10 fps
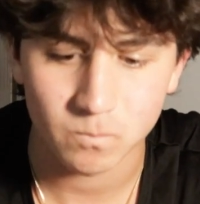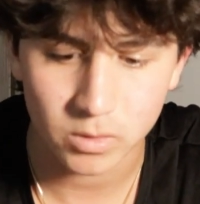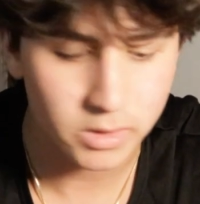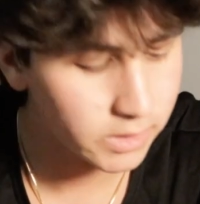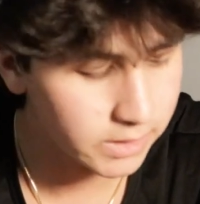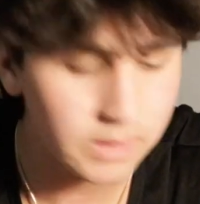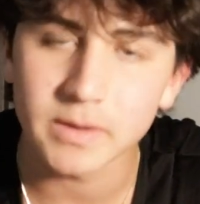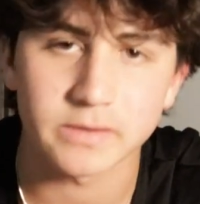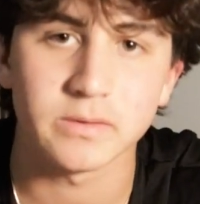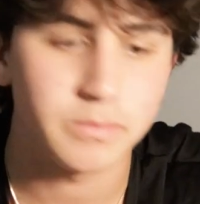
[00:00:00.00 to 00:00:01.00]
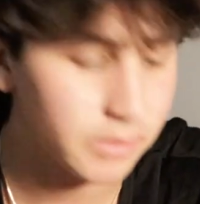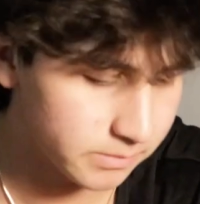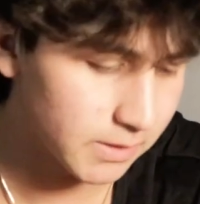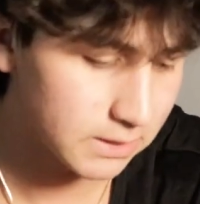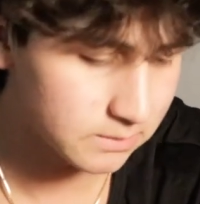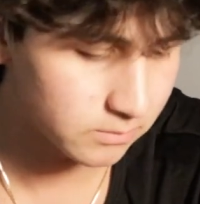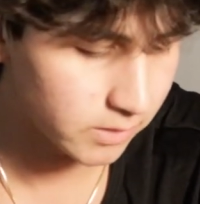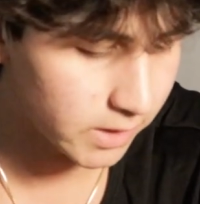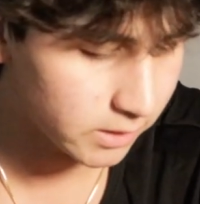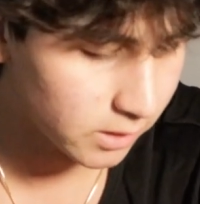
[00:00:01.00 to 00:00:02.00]
we're gonna keep it as simple as
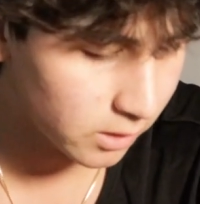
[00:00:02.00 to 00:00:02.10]
possible. And, you